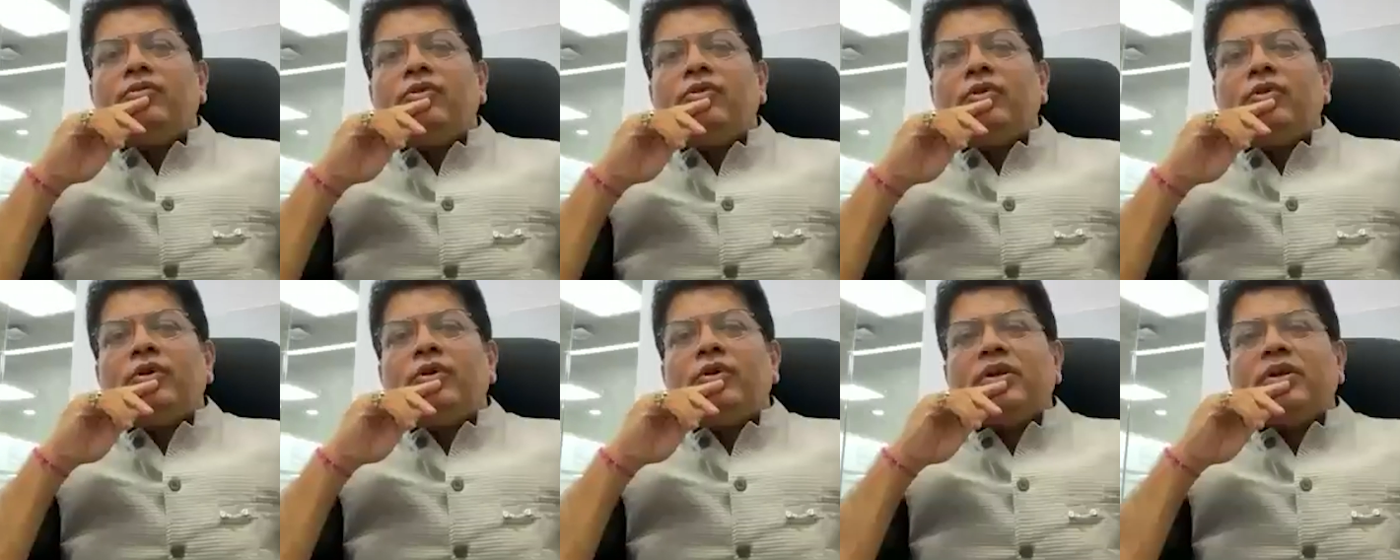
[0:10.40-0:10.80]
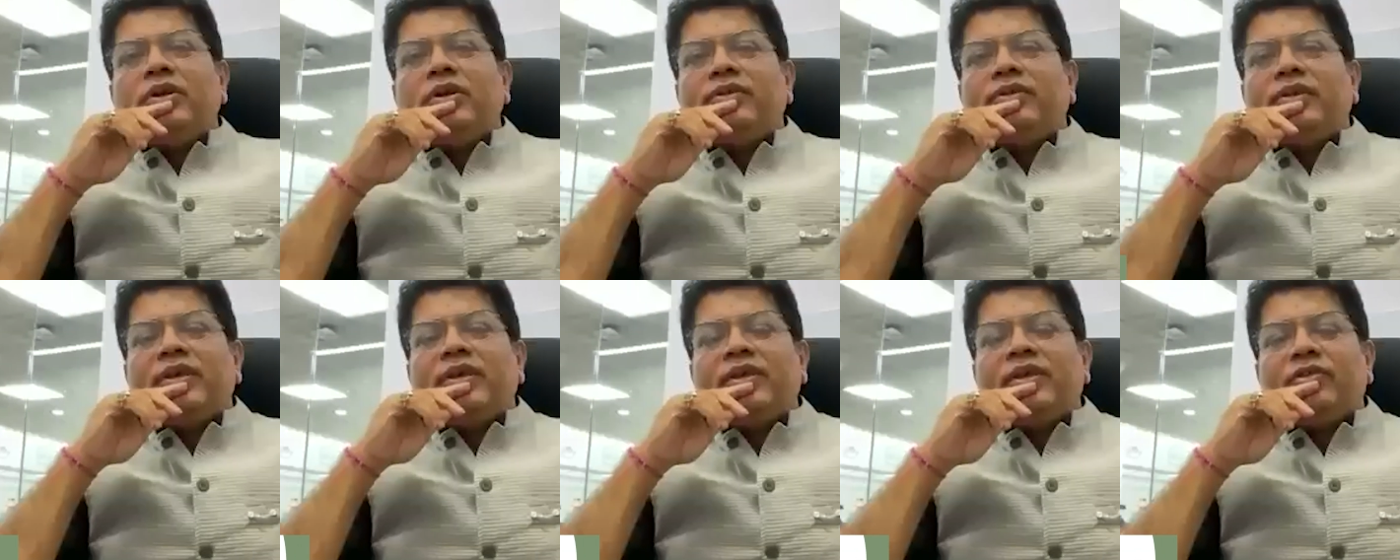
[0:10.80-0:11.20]
Look, our
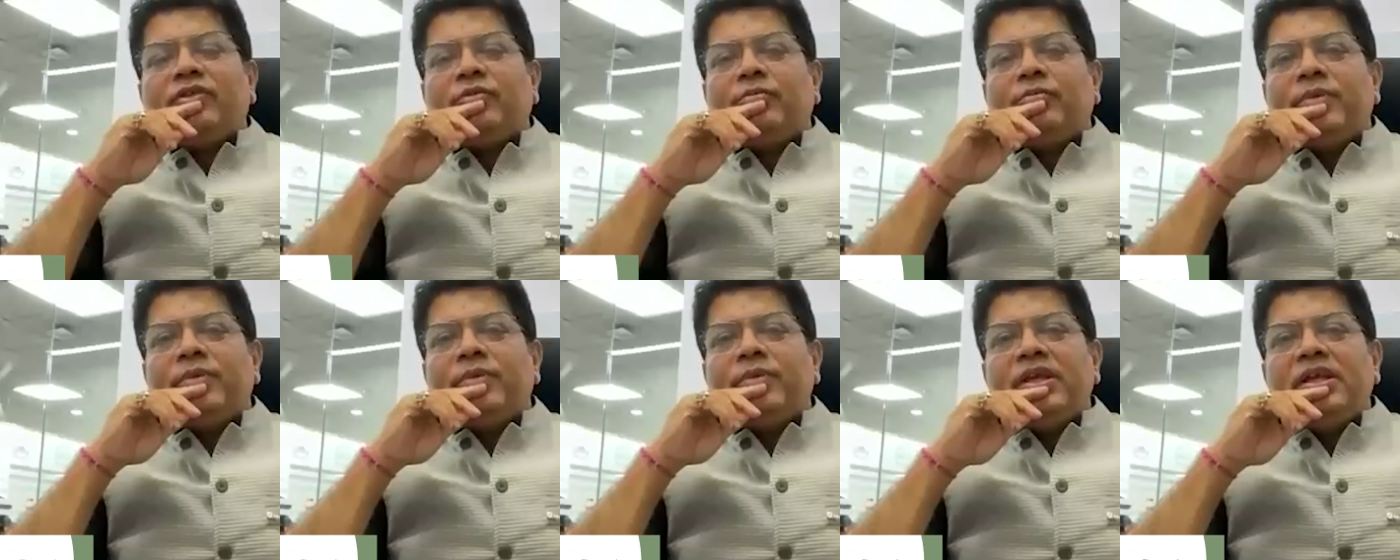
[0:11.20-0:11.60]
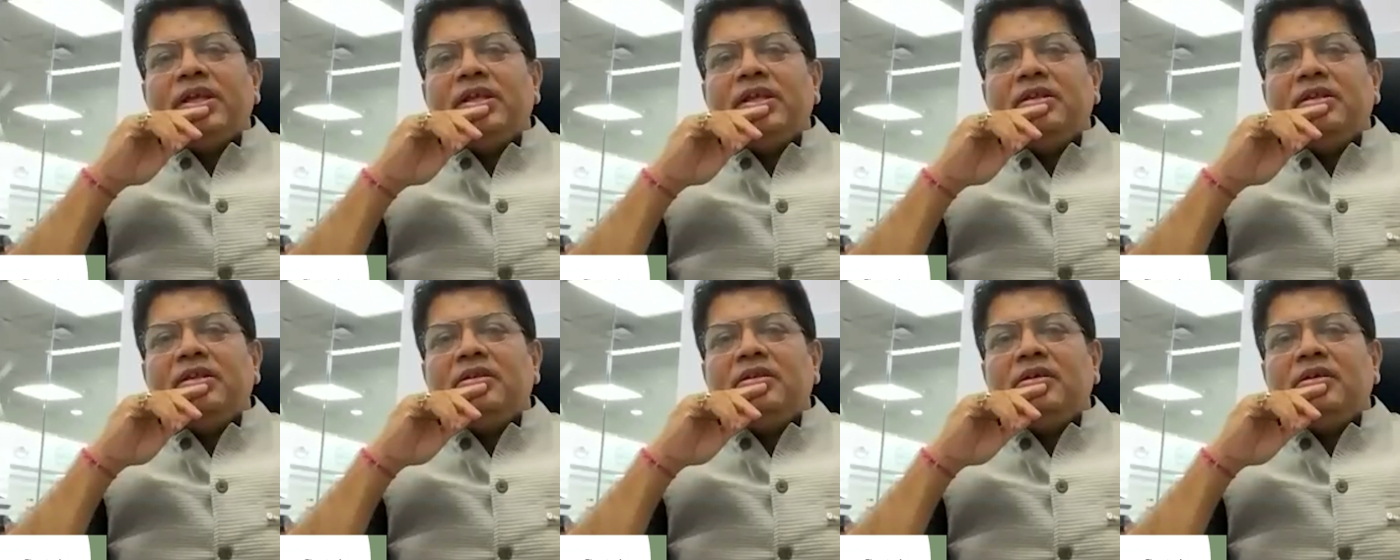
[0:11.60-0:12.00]
whole focus has
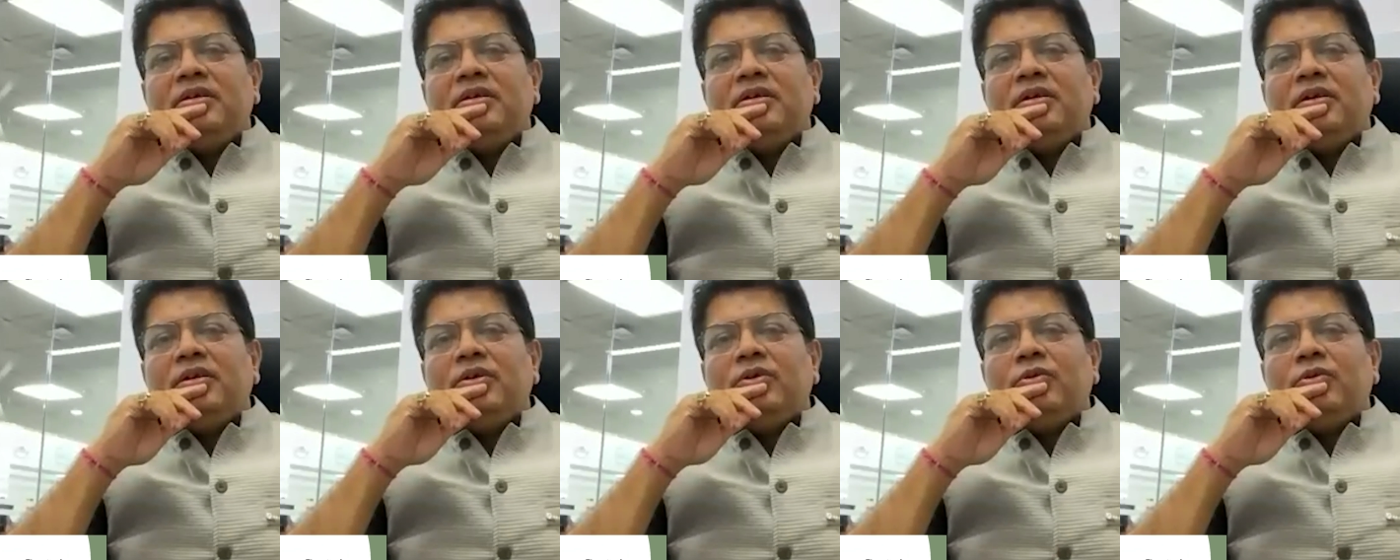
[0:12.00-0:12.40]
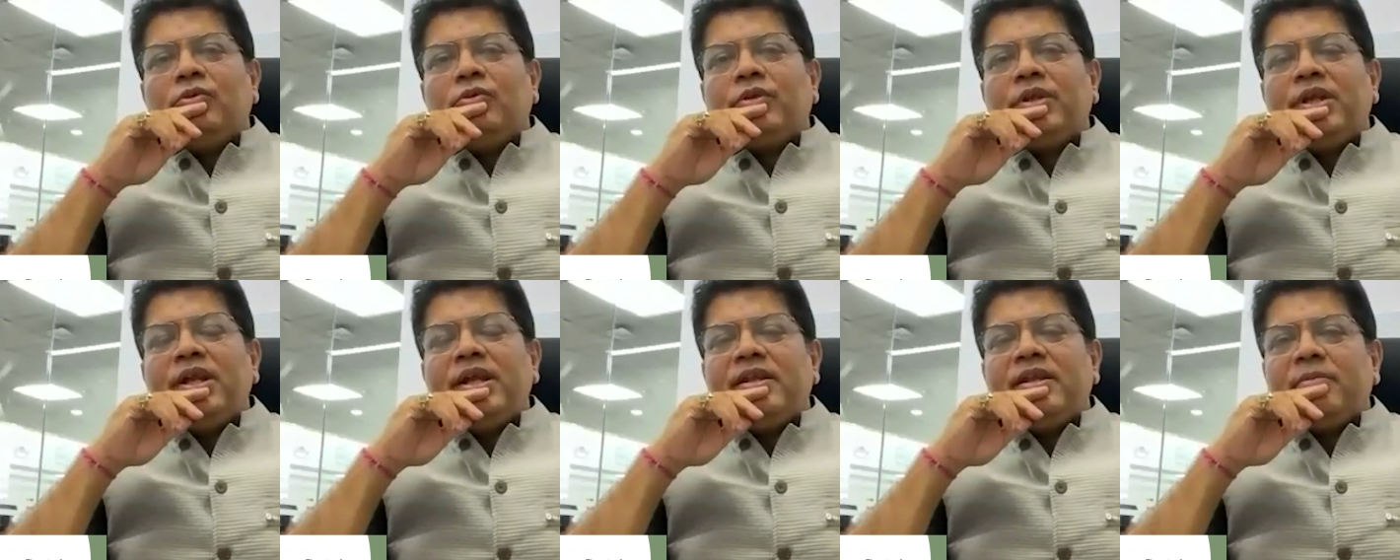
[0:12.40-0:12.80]
been
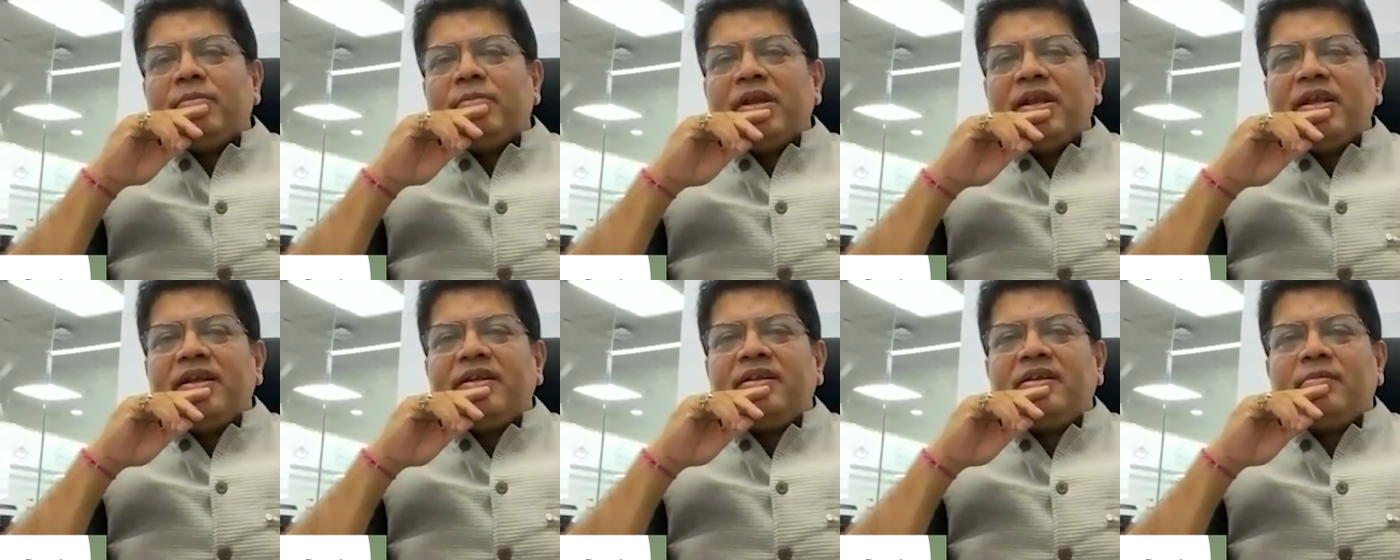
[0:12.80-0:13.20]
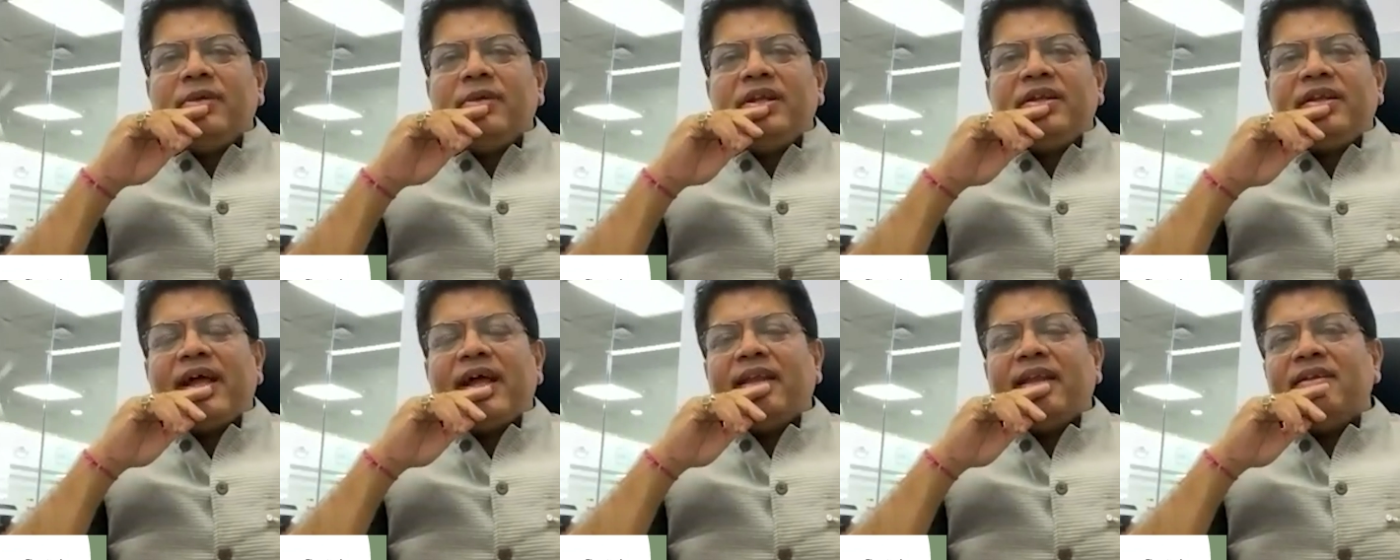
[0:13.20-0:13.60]
to create a
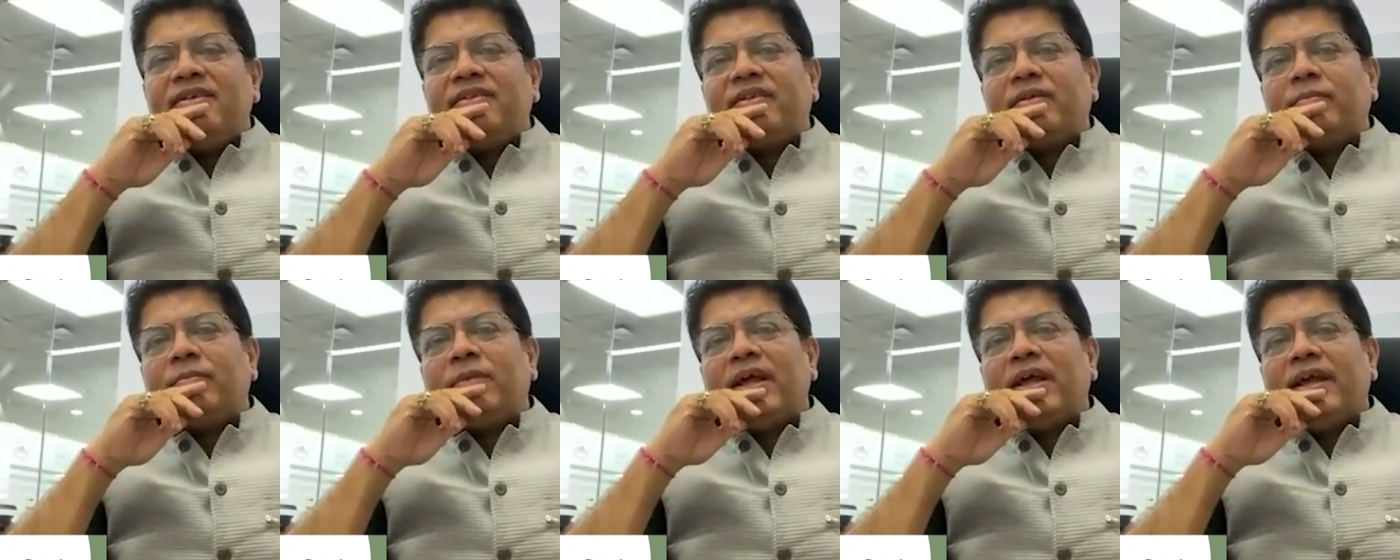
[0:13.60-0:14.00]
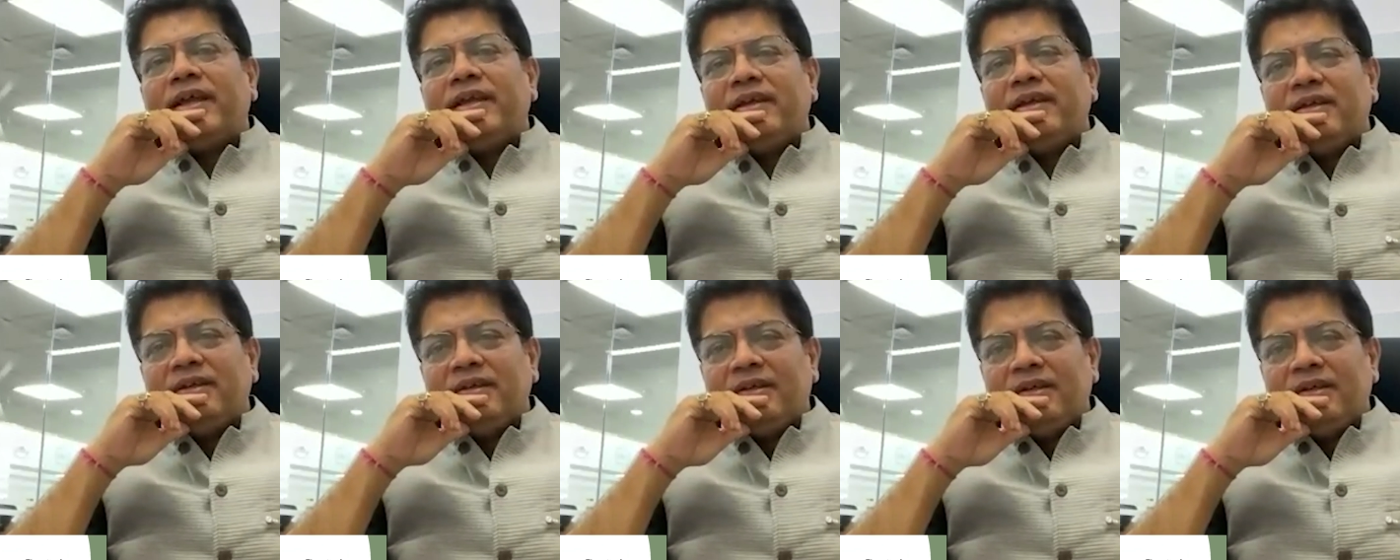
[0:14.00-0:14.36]
predictable talent supply.